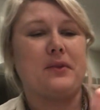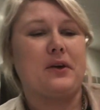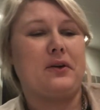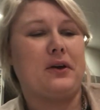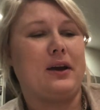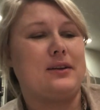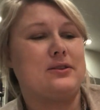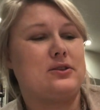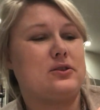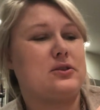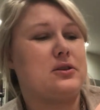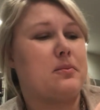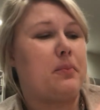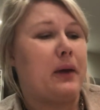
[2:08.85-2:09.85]
Okay, so
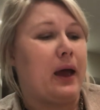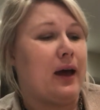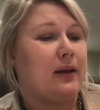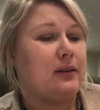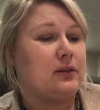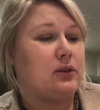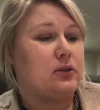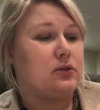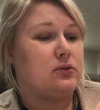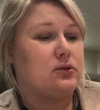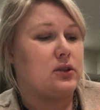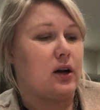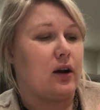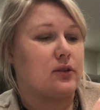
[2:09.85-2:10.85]
it's a
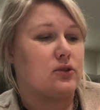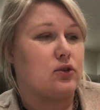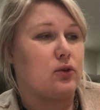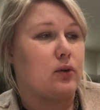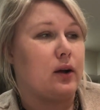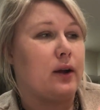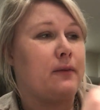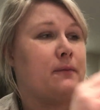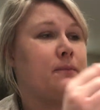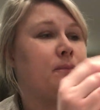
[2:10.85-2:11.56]
PetLou dog toy.